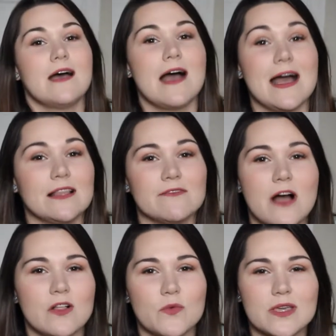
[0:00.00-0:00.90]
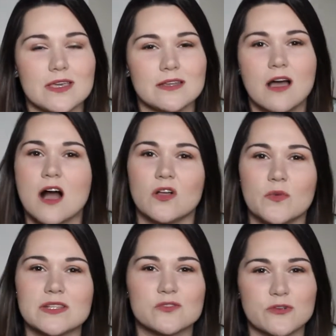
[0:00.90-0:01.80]
I love Halloween.
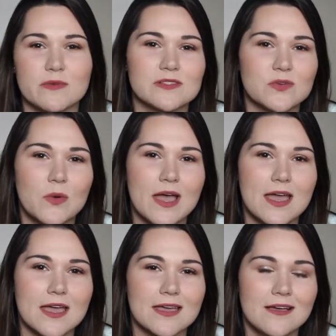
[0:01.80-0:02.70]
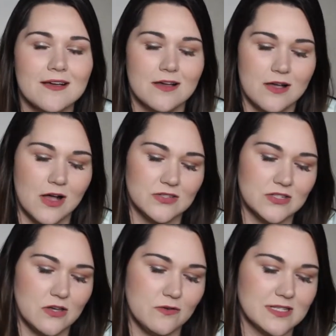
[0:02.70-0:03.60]
Halloween's 3 months away.
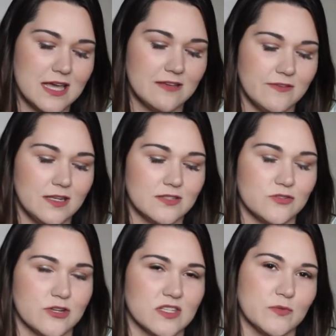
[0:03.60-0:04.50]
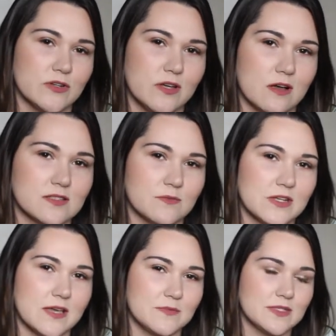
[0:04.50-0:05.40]
Also, it's kind of fun to dress up your dog
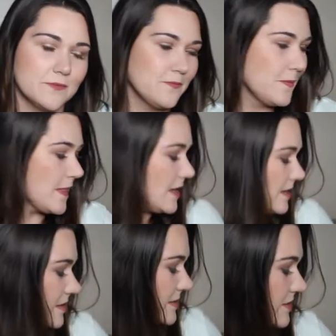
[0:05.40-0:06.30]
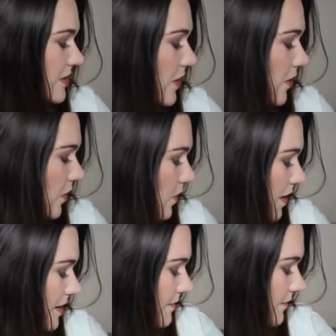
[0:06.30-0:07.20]
sometimes.
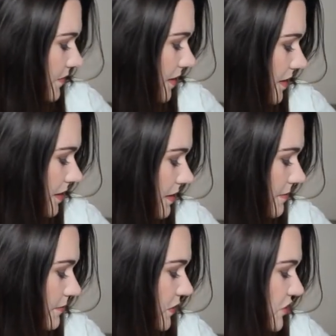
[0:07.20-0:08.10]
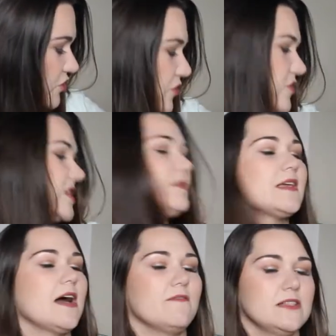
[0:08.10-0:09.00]
So, I'm going to show you some of
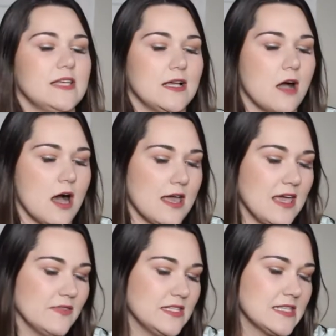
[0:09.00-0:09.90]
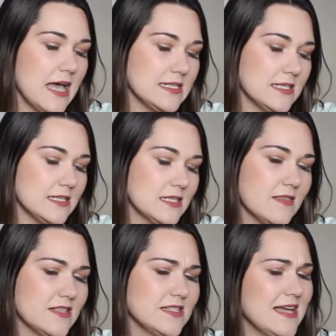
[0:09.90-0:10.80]
the outfits I got and the sizes.
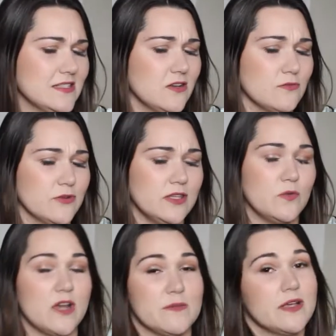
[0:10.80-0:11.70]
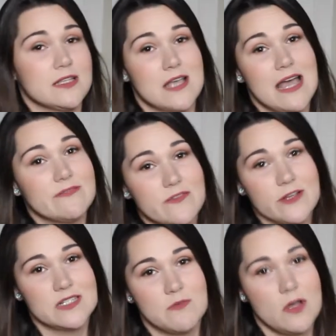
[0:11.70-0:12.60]
The sizes are really weird because I have a
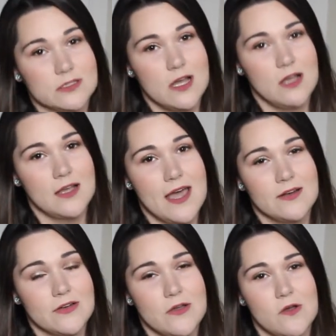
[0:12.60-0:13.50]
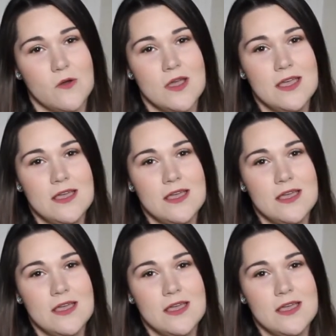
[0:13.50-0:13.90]
very small dog. I don't know.